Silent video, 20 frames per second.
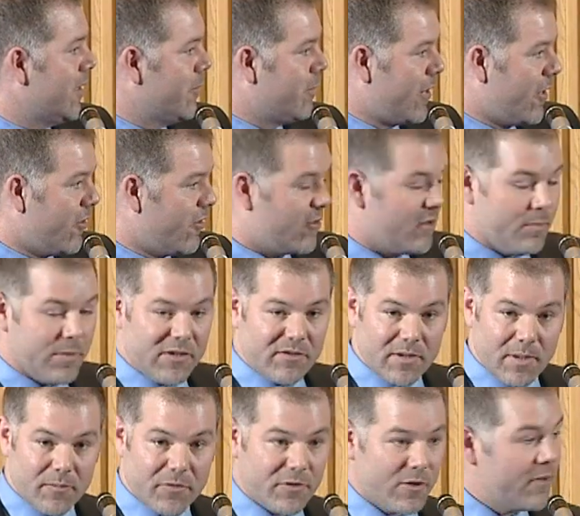It appears to be
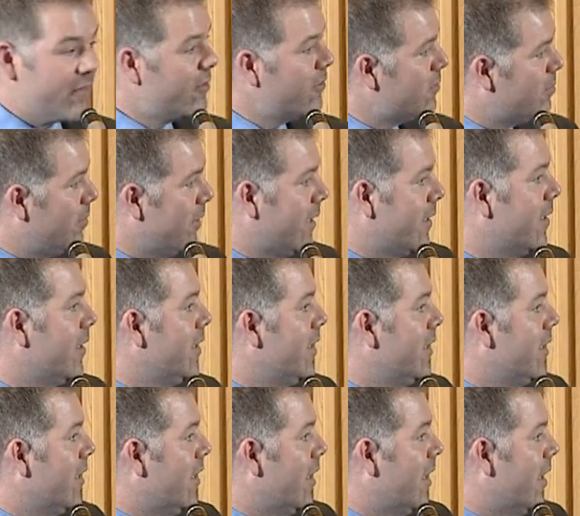subsurface, but
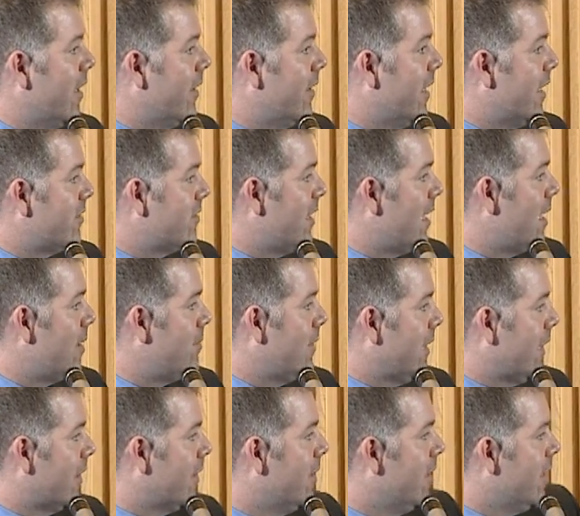that's
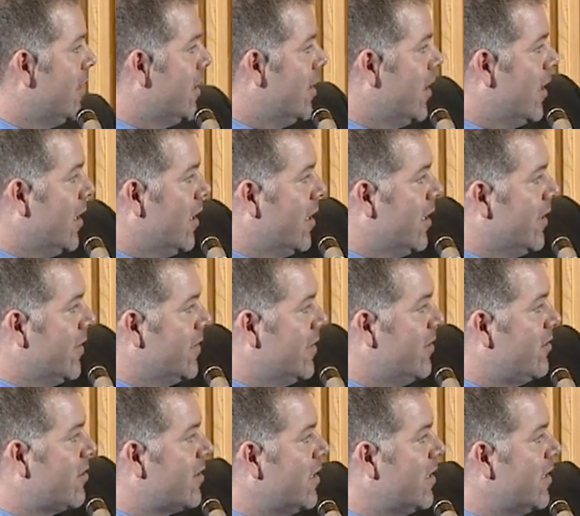happening. These